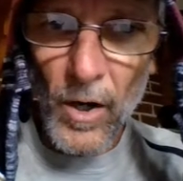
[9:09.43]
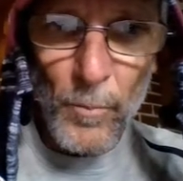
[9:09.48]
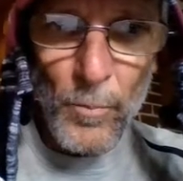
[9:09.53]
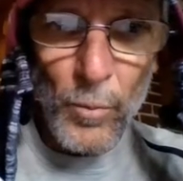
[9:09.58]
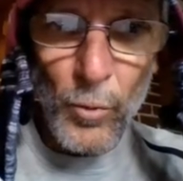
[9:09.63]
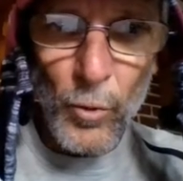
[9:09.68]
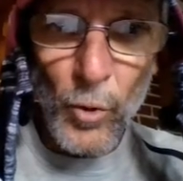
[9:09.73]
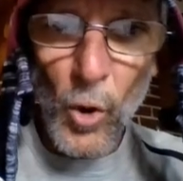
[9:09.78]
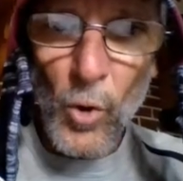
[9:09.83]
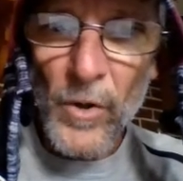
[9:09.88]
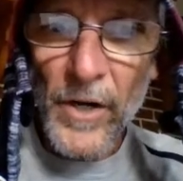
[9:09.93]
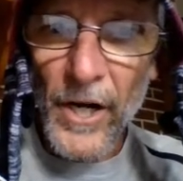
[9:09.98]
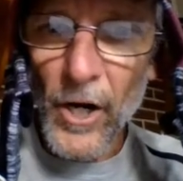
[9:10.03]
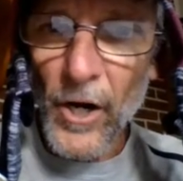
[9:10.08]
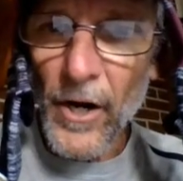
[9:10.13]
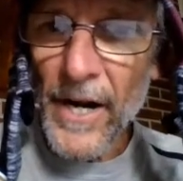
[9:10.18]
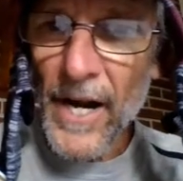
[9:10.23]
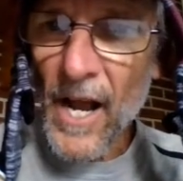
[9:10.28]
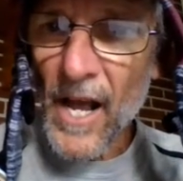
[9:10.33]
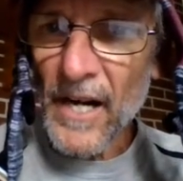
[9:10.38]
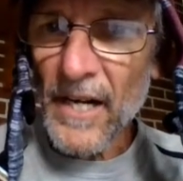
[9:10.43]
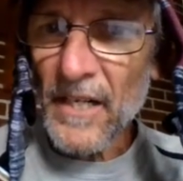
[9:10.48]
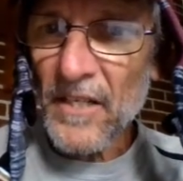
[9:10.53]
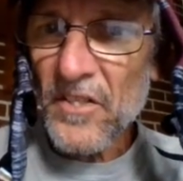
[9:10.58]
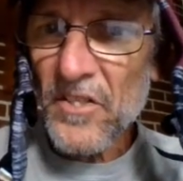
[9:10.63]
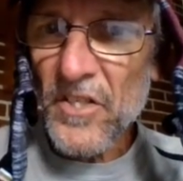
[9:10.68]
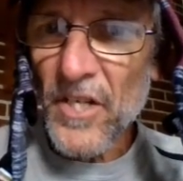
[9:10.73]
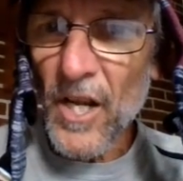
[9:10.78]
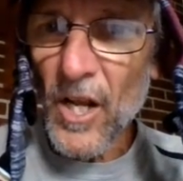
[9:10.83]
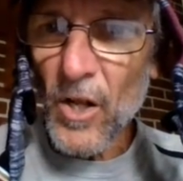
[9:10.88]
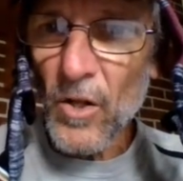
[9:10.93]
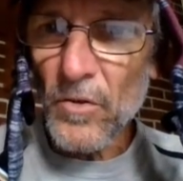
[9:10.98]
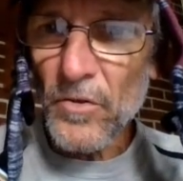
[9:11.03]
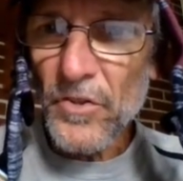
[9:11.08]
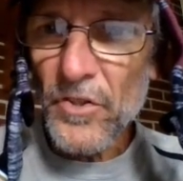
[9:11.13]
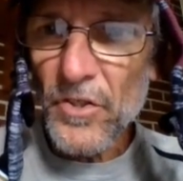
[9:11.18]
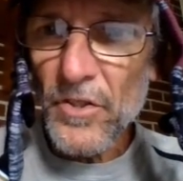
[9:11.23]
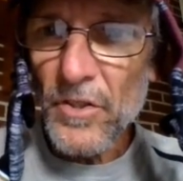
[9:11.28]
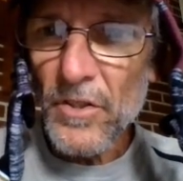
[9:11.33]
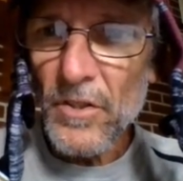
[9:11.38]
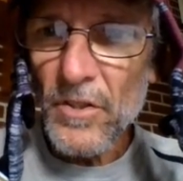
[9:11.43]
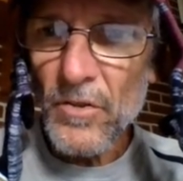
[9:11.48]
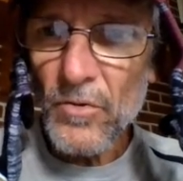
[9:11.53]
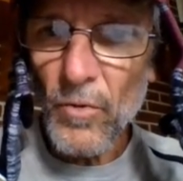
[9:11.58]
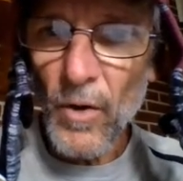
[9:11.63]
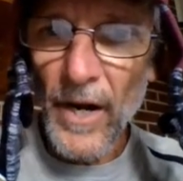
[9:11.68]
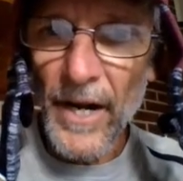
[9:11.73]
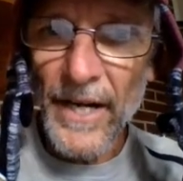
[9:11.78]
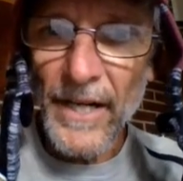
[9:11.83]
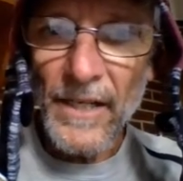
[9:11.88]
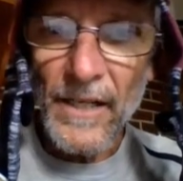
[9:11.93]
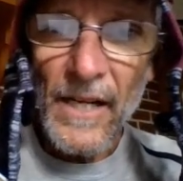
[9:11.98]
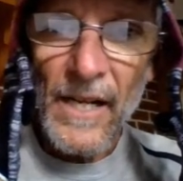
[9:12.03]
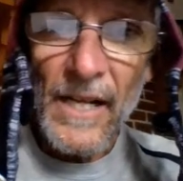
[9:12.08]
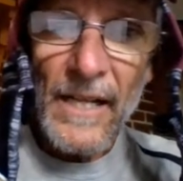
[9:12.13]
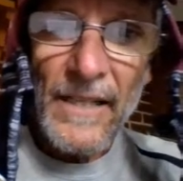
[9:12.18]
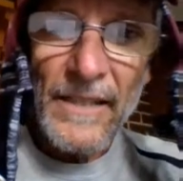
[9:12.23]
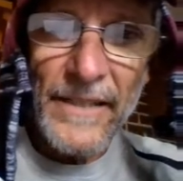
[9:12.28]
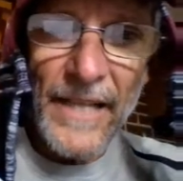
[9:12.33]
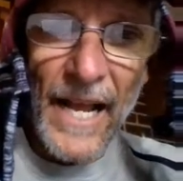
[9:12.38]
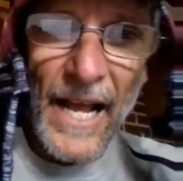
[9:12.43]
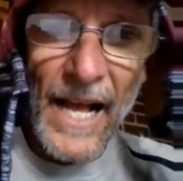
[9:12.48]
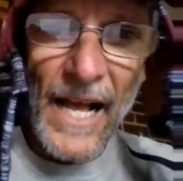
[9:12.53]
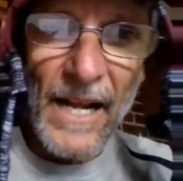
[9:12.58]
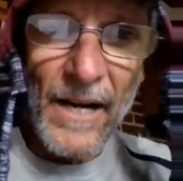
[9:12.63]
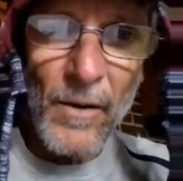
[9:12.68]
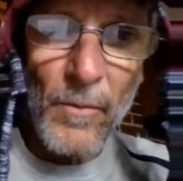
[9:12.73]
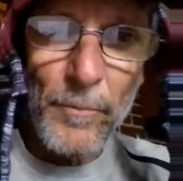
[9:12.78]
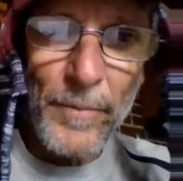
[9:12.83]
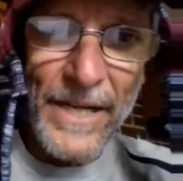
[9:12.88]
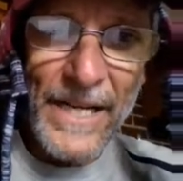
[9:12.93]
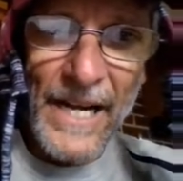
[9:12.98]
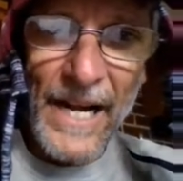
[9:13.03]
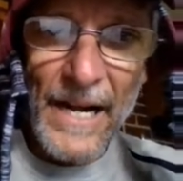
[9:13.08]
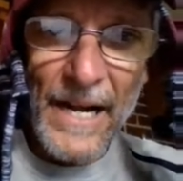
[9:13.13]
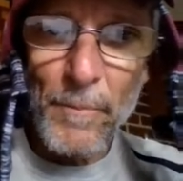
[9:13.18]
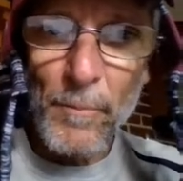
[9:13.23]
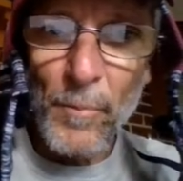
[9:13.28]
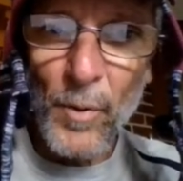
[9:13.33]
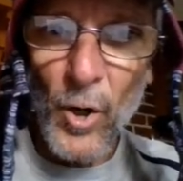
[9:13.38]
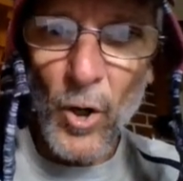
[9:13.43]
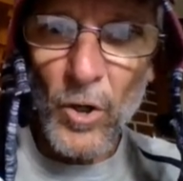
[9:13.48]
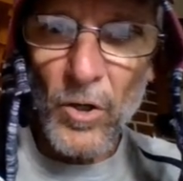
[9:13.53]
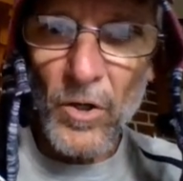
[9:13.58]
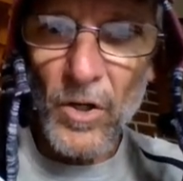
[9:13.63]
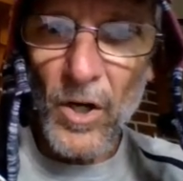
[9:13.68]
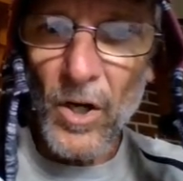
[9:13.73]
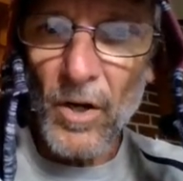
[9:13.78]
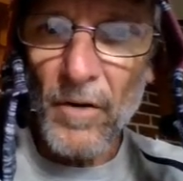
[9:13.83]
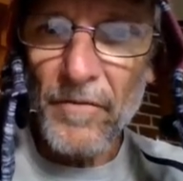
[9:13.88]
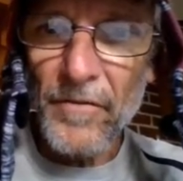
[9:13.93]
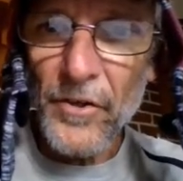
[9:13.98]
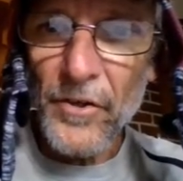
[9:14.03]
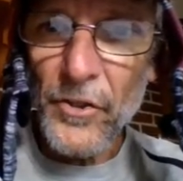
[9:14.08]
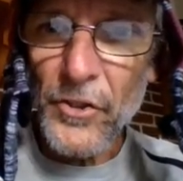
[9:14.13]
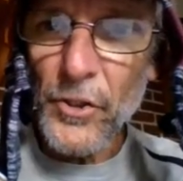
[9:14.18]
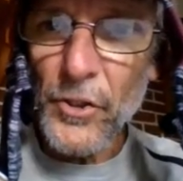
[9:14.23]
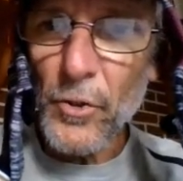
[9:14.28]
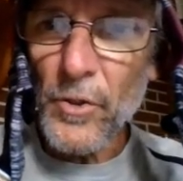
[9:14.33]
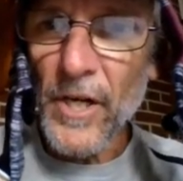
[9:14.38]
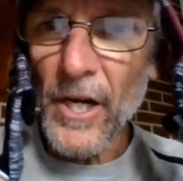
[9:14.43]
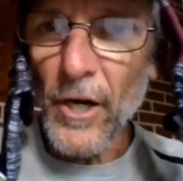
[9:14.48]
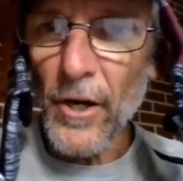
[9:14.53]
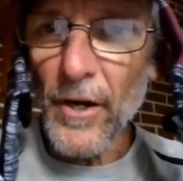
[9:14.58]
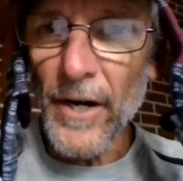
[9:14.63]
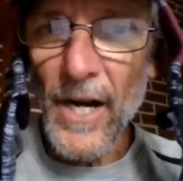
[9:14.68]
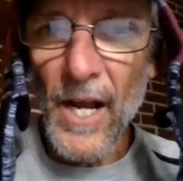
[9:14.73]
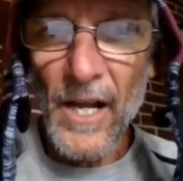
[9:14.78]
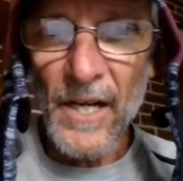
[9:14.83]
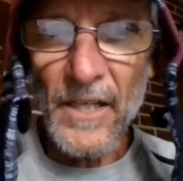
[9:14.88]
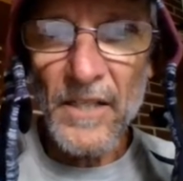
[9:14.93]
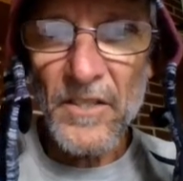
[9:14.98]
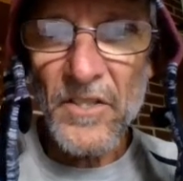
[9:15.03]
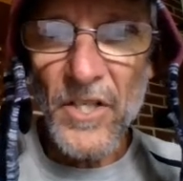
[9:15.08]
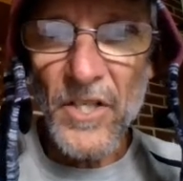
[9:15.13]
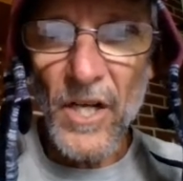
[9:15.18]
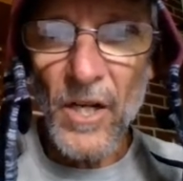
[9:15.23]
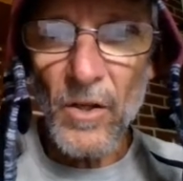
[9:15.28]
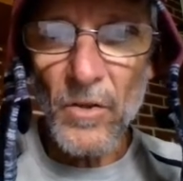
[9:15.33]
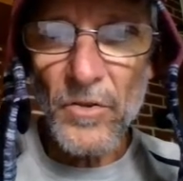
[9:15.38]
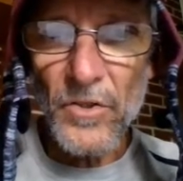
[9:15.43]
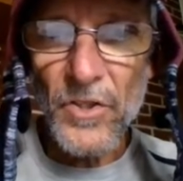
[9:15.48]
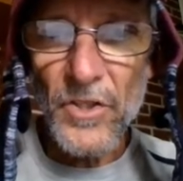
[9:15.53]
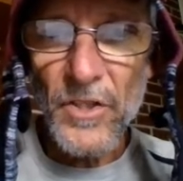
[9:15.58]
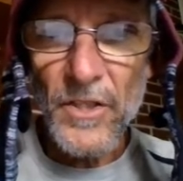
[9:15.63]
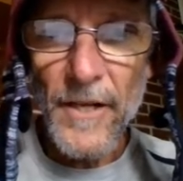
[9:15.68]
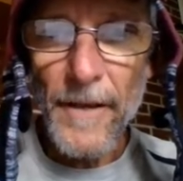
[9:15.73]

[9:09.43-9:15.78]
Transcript: prokaryotic cells, right, that became part of eukaryotic cells.